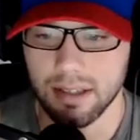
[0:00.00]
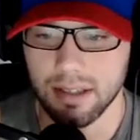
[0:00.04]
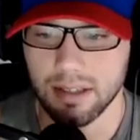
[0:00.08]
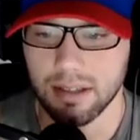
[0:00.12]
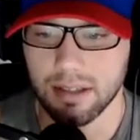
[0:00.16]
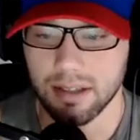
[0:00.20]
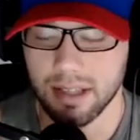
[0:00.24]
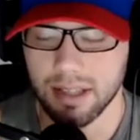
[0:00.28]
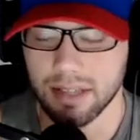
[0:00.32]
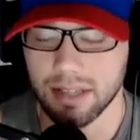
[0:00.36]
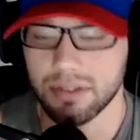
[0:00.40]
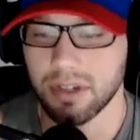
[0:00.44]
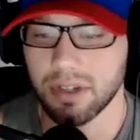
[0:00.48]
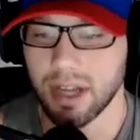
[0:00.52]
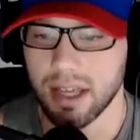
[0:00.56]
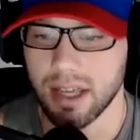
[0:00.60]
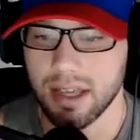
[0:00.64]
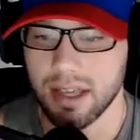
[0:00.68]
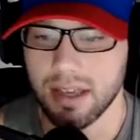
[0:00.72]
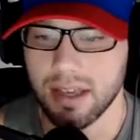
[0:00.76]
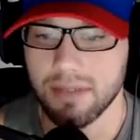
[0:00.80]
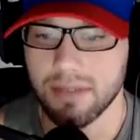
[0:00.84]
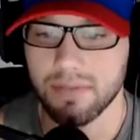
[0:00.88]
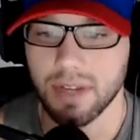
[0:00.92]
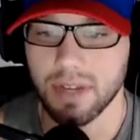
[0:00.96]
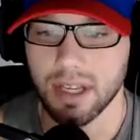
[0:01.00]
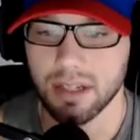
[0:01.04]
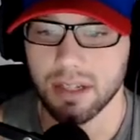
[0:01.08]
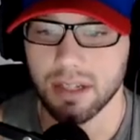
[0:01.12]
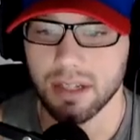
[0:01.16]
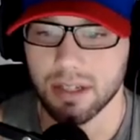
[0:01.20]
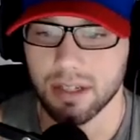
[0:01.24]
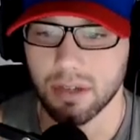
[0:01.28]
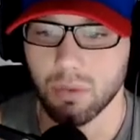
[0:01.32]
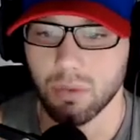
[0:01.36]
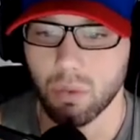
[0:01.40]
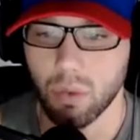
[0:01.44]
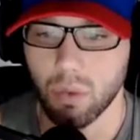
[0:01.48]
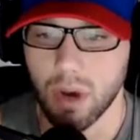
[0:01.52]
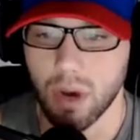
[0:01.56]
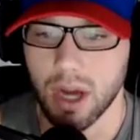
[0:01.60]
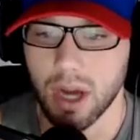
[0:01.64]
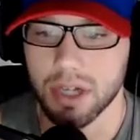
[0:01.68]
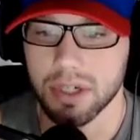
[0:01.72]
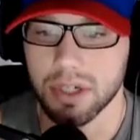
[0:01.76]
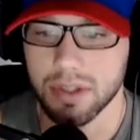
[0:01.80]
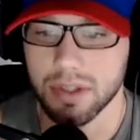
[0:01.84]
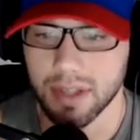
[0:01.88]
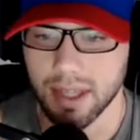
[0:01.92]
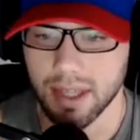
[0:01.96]
yesterday evening to
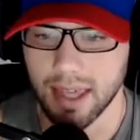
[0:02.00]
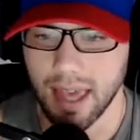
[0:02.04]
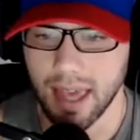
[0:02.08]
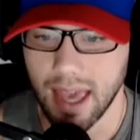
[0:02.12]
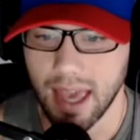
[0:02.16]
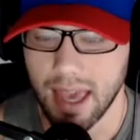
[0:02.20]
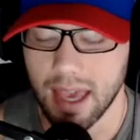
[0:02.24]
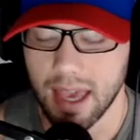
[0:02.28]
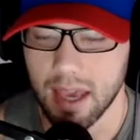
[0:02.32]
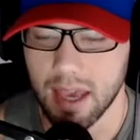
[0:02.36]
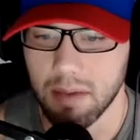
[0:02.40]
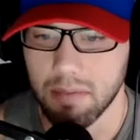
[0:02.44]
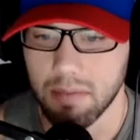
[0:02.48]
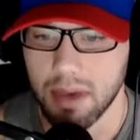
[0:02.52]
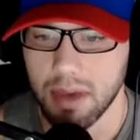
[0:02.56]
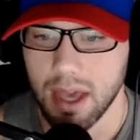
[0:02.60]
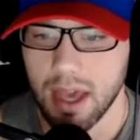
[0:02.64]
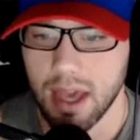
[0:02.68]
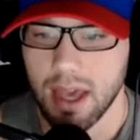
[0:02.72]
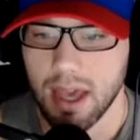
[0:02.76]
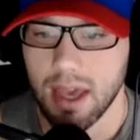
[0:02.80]
watch the game.